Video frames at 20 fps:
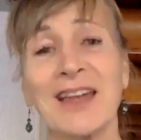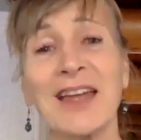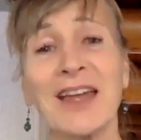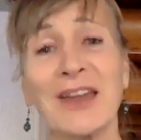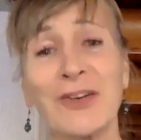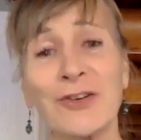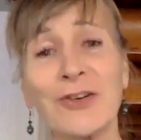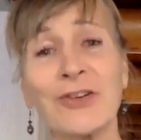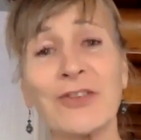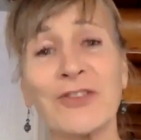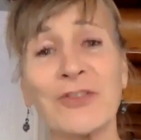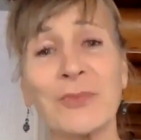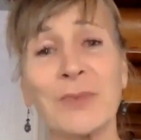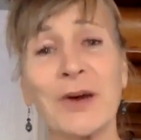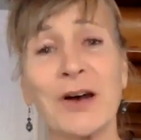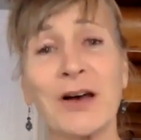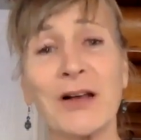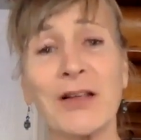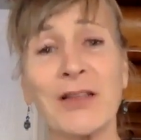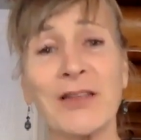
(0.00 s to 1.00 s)
and earth's
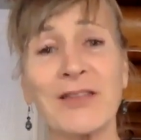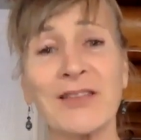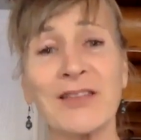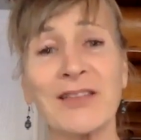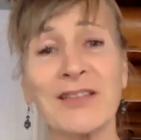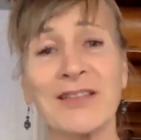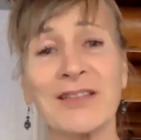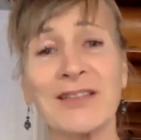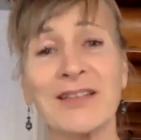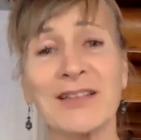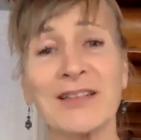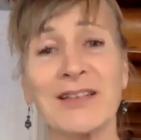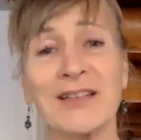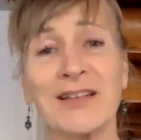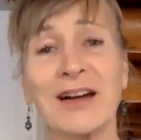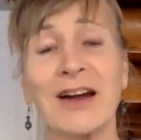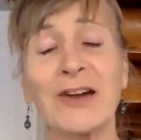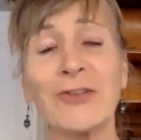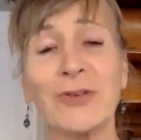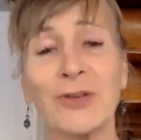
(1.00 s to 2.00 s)
pulse,
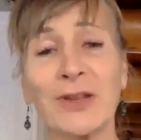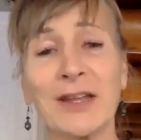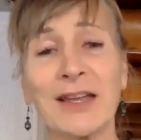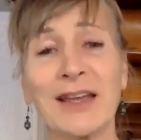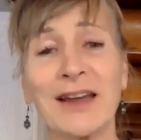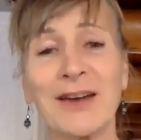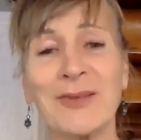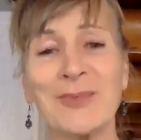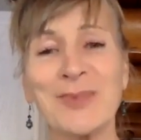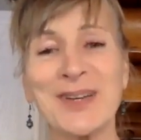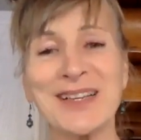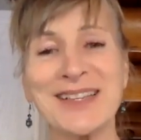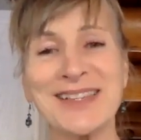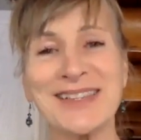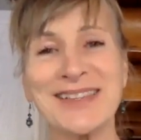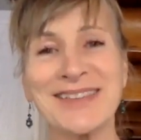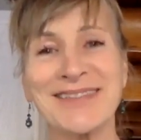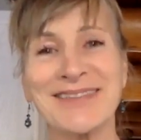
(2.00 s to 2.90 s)
our only compass.